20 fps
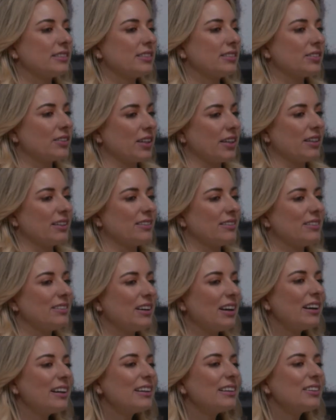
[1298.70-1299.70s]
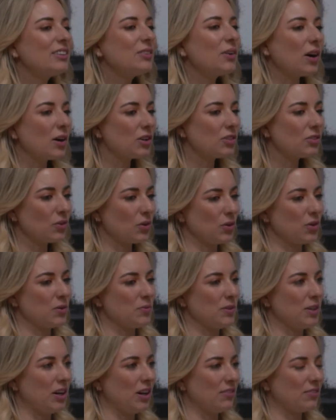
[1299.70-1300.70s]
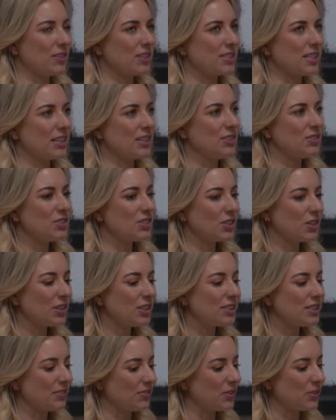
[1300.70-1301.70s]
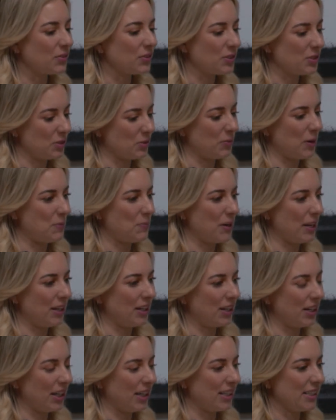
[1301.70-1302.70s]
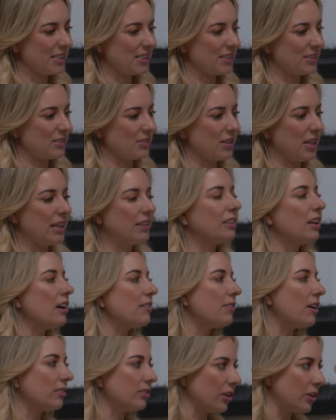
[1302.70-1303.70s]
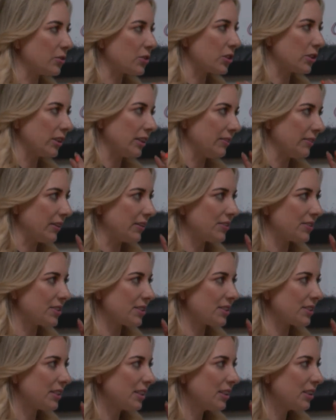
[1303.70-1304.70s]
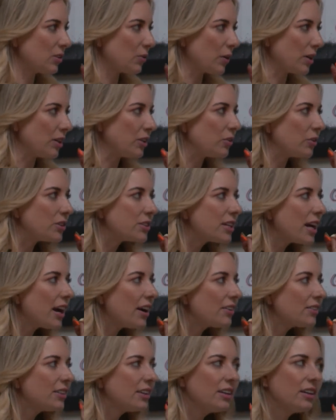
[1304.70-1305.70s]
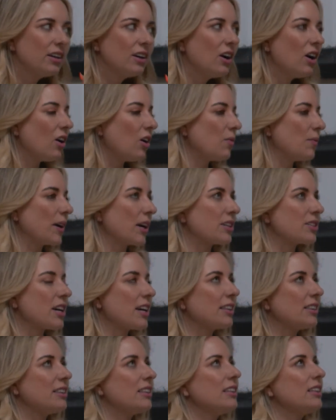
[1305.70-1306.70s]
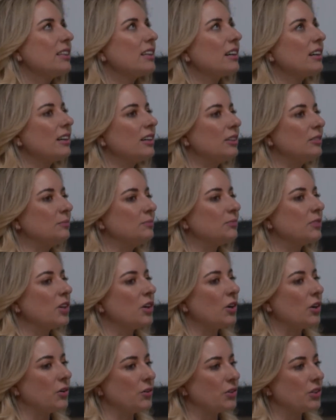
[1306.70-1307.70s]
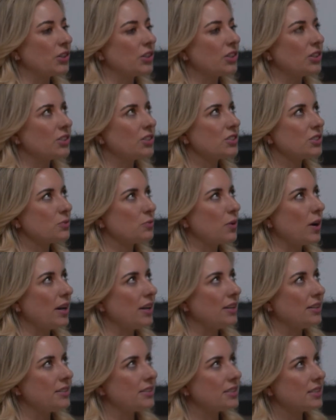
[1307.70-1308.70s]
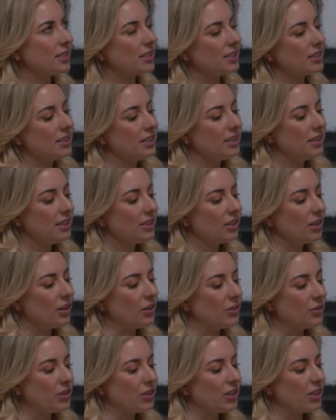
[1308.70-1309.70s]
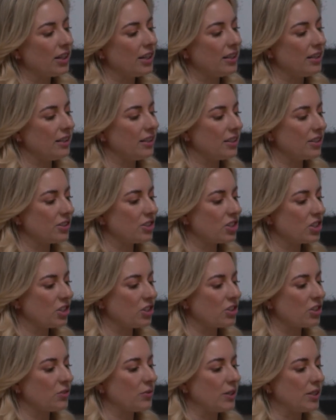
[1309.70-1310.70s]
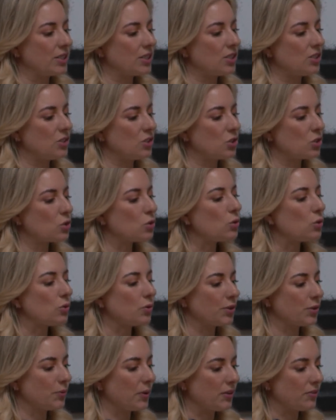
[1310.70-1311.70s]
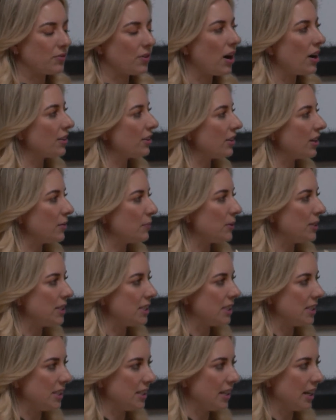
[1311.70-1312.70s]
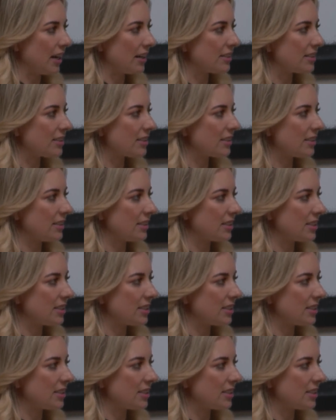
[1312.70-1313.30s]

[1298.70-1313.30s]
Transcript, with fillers: Okay. Now you are throwing me off because I used to go to different ones with my parents. They love Los Olivos, the okay. Oh, one in Old Town. yeah. Oh my gosh. I think um, the owners went the owner and their children went to school with my father at PCDS. Mm-hmm.